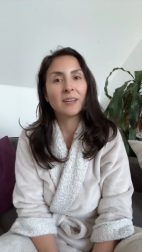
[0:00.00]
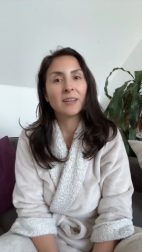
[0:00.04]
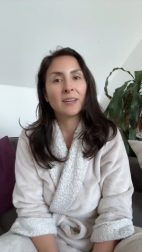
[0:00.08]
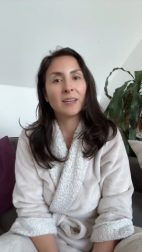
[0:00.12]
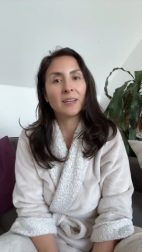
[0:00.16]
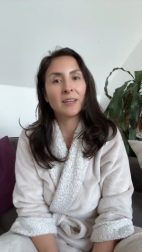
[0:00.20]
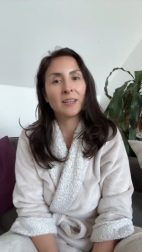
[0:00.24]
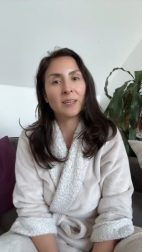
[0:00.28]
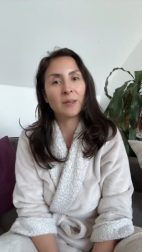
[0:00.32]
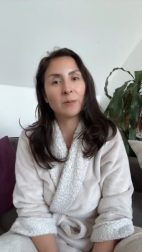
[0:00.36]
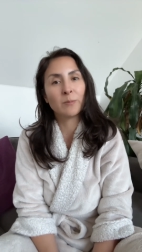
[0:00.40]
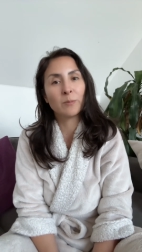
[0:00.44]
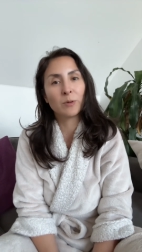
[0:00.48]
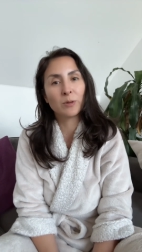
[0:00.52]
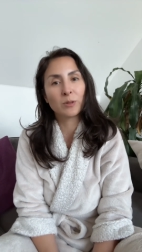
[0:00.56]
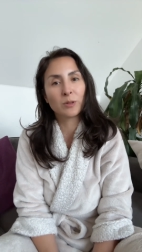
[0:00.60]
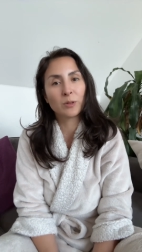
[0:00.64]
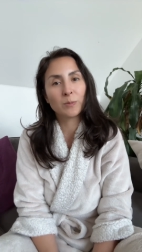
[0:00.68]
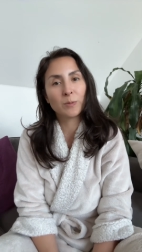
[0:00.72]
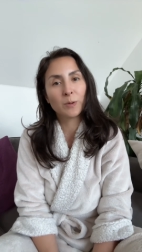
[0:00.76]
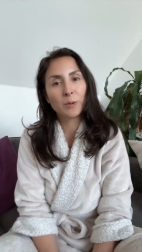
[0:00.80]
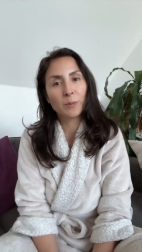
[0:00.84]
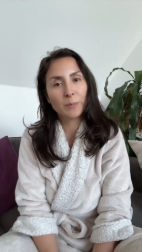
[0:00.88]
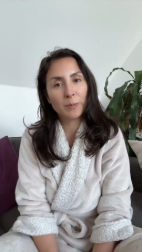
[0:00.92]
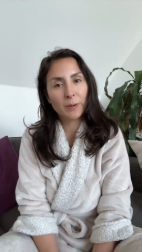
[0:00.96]
in a
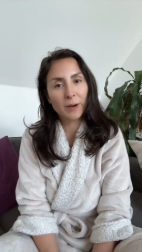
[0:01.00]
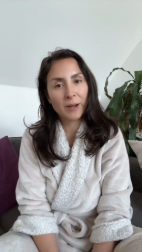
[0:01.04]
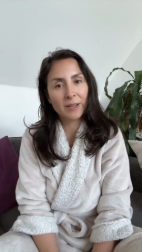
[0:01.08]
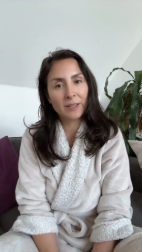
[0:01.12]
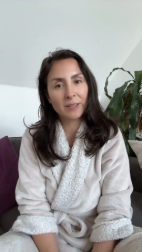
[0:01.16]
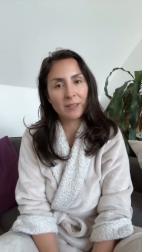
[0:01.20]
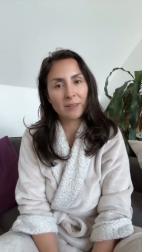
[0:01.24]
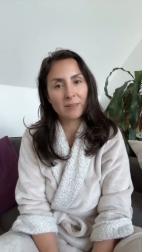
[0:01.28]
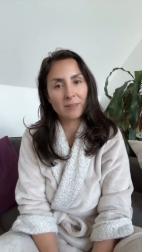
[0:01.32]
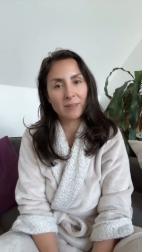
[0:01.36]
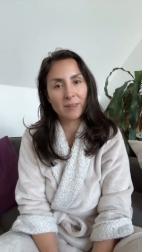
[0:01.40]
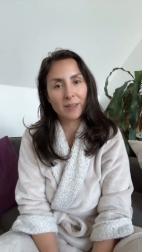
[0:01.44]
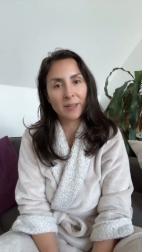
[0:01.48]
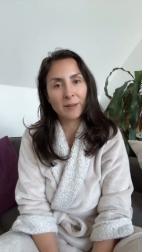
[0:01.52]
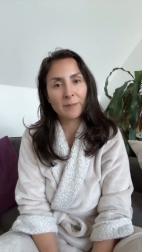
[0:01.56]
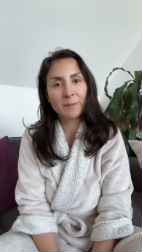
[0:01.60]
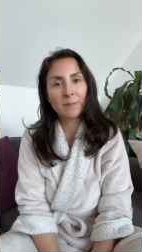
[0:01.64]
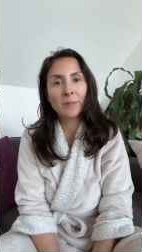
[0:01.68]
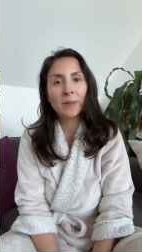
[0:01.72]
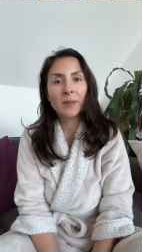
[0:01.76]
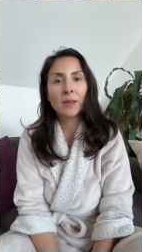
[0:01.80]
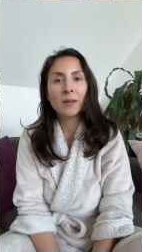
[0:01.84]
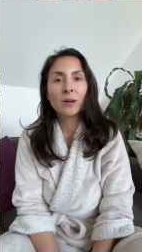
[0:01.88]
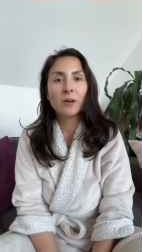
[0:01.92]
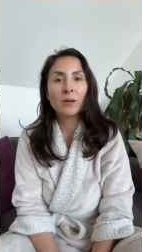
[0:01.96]
multiple pregnancy
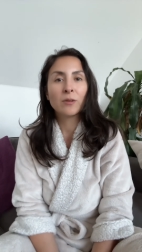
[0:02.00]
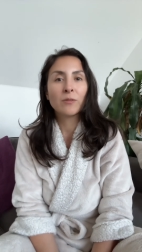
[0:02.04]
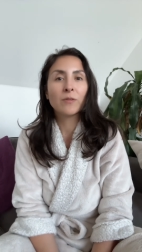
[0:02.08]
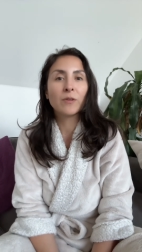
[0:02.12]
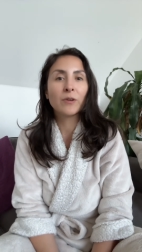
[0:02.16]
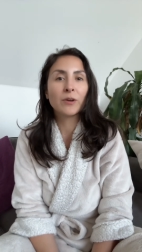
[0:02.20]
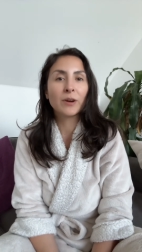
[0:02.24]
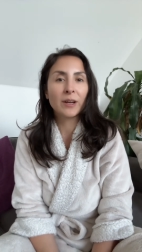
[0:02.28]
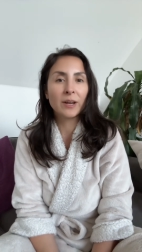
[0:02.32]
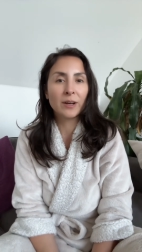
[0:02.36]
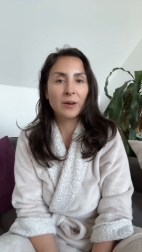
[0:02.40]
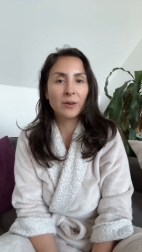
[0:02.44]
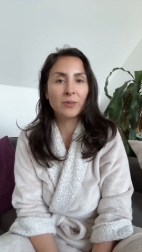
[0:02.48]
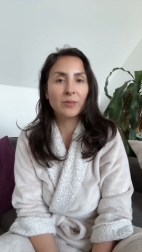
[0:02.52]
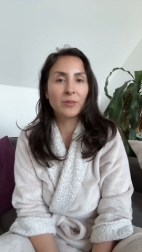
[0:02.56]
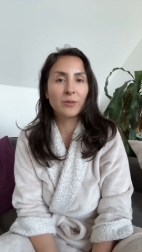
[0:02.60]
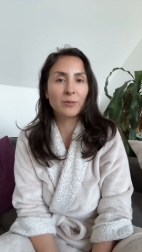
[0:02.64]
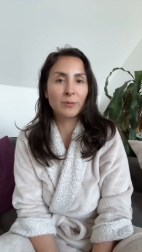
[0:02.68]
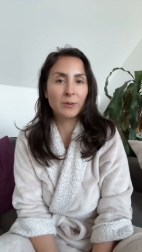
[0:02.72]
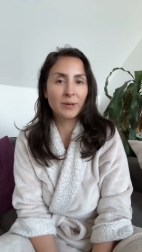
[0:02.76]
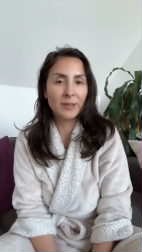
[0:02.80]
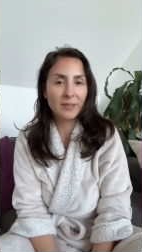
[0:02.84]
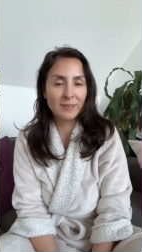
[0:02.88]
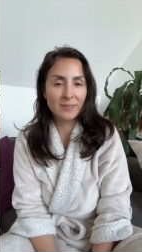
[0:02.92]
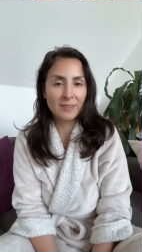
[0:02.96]
for health
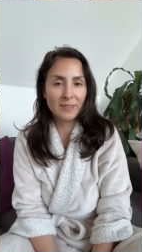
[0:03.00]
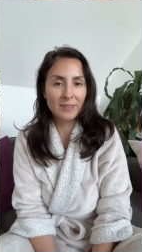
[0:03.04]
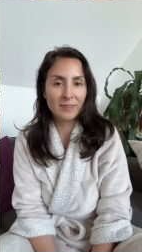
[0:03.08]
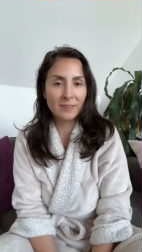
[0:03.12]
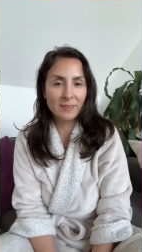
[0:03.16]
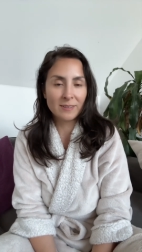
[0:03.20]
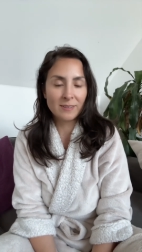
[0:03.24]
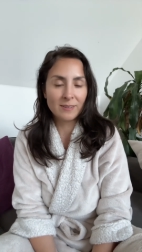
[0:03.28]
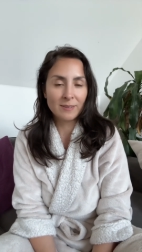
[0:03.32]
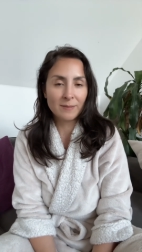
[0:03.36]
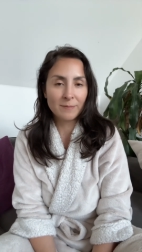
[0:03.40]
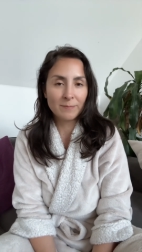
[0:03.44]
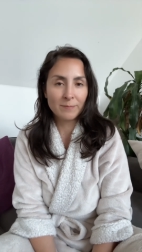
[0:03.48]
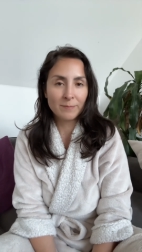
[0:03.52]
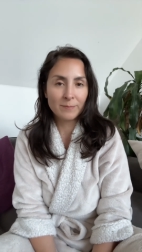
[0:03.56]
reasons.